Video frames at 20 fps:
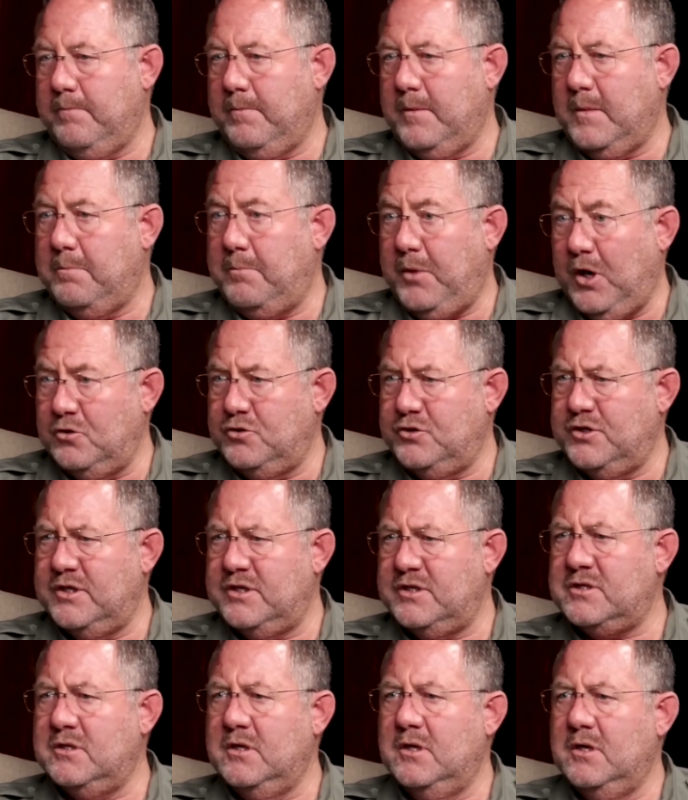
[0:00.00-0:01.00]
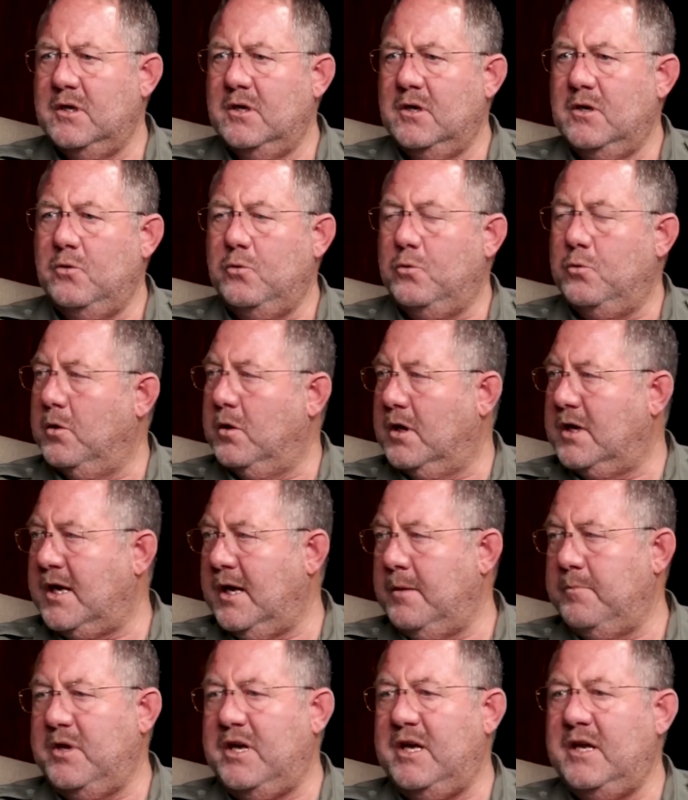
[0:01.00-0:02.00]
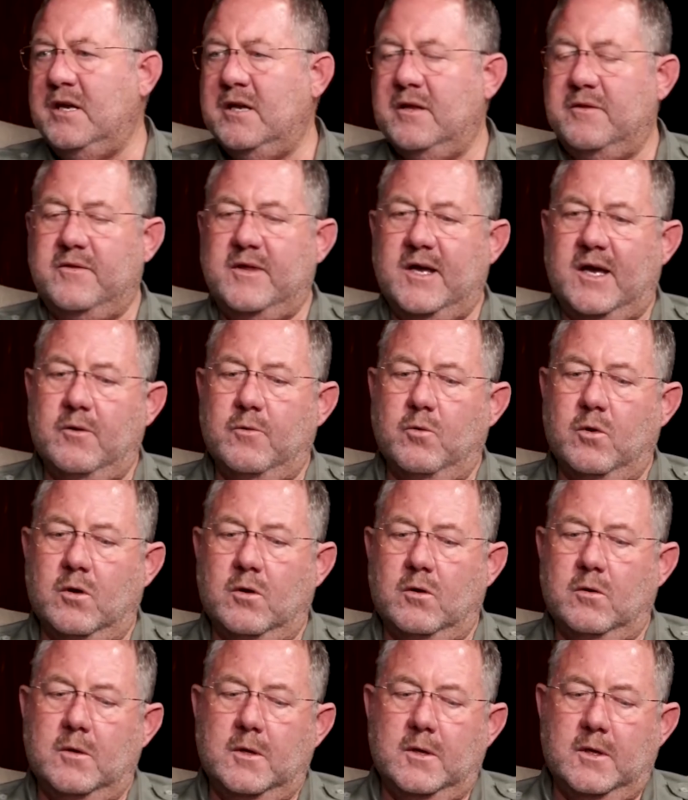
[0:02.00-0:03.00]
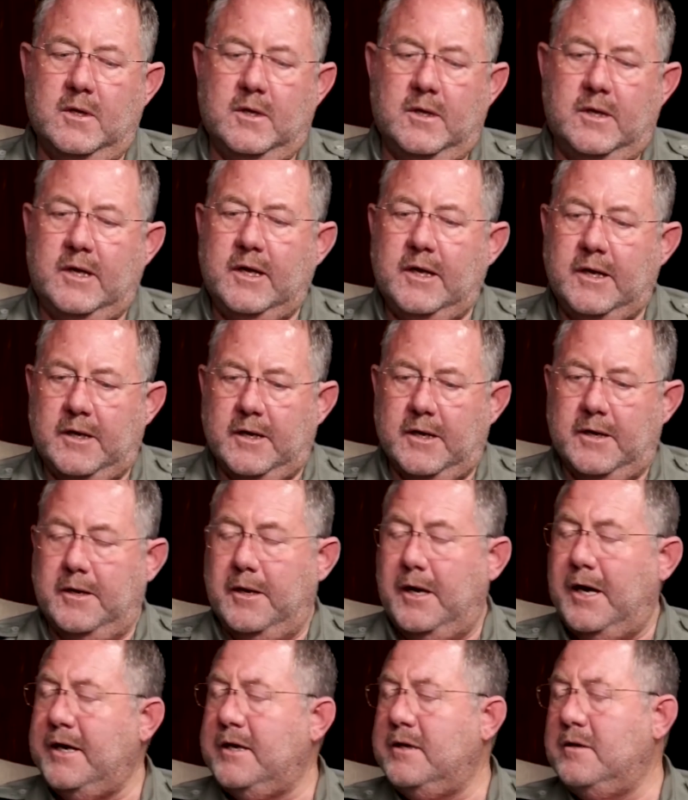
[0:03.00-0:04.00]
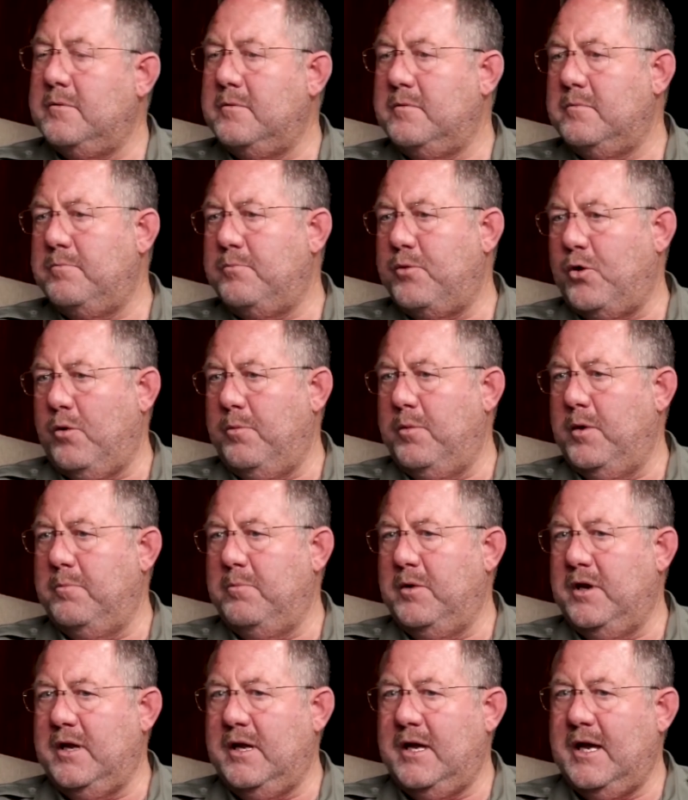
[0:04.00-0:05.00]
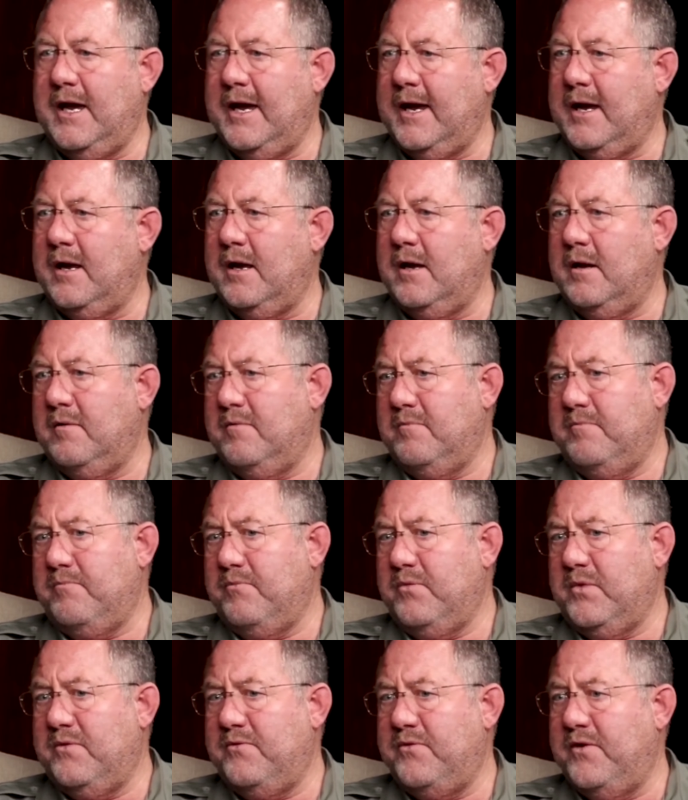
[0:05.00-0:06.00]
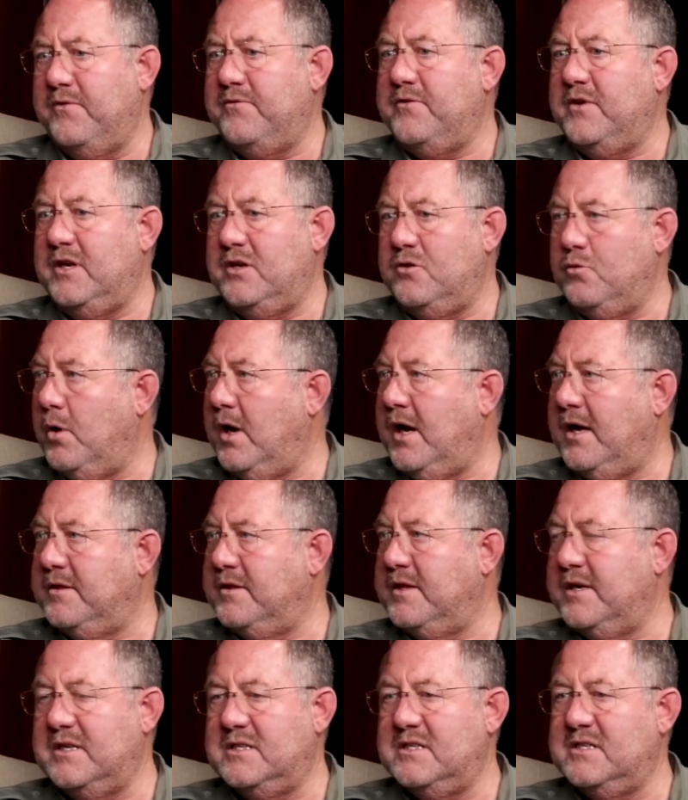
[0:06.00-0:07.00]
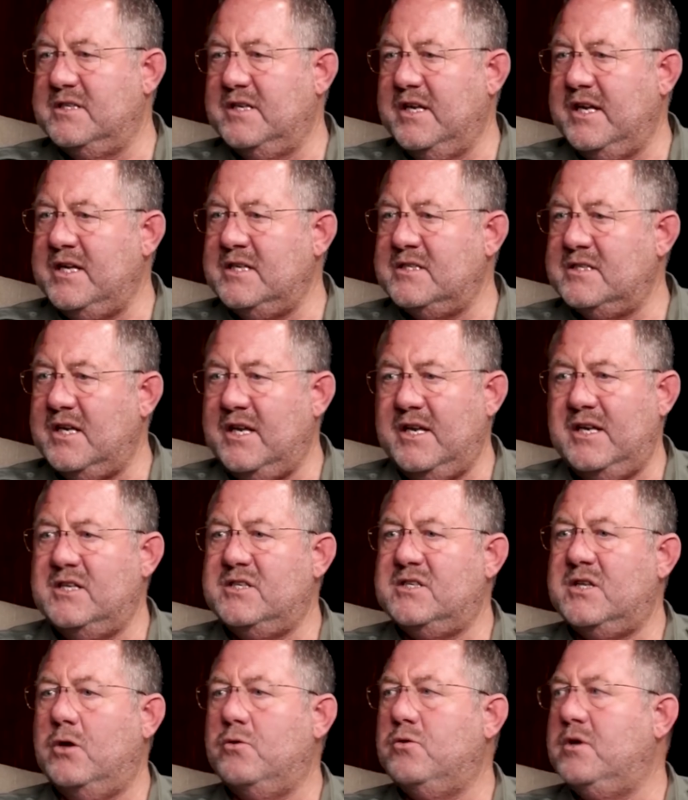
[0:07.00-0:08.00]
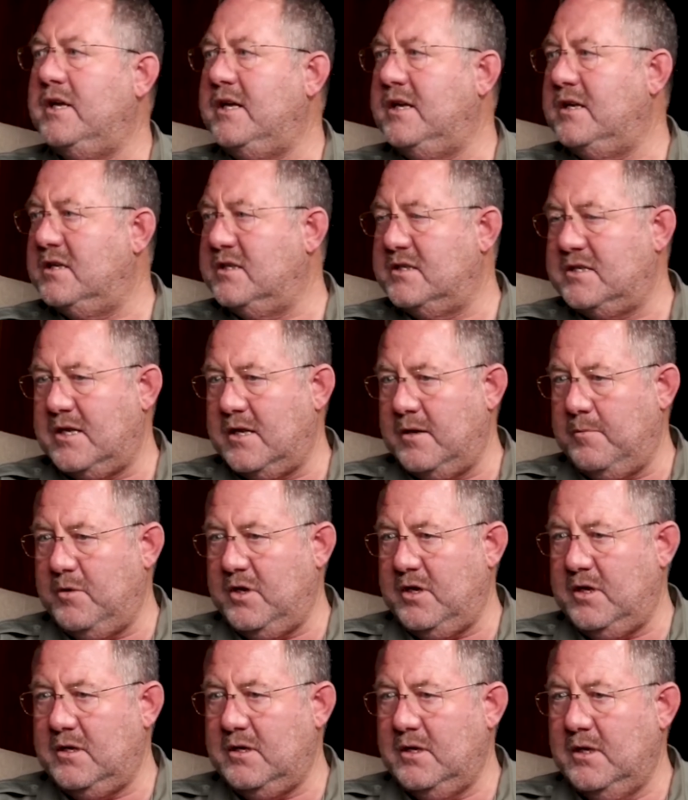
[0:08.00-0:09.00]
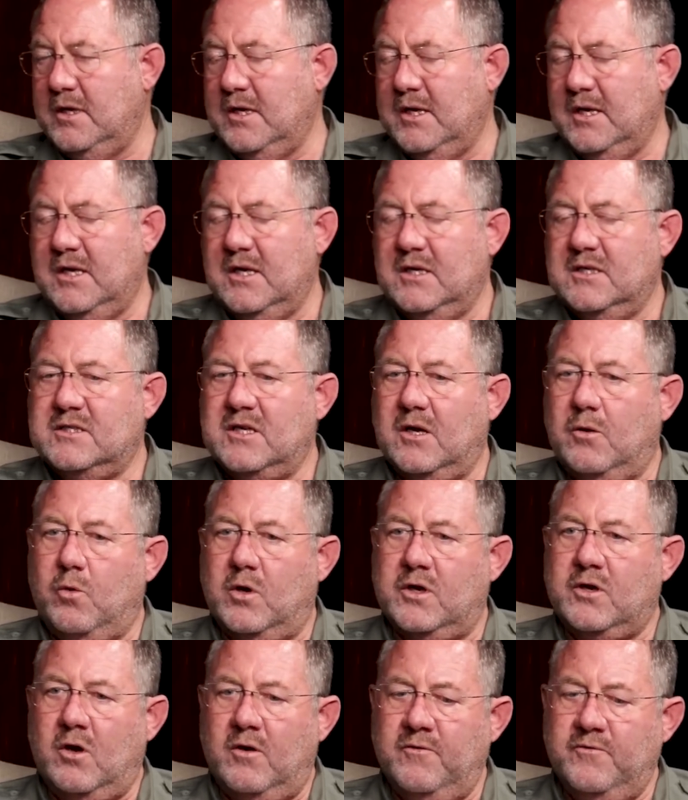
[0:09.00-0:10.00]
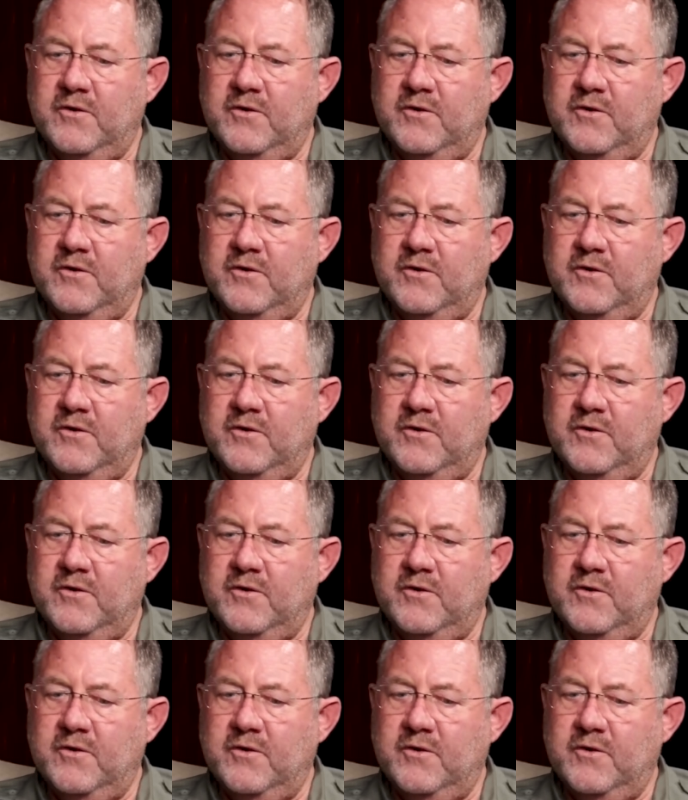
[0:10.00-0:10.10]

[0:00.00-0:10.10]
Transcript: poachers who will come in, and they will, in a night, probably hang 50 to 100 snares, and it's totally indiscriminate. So what often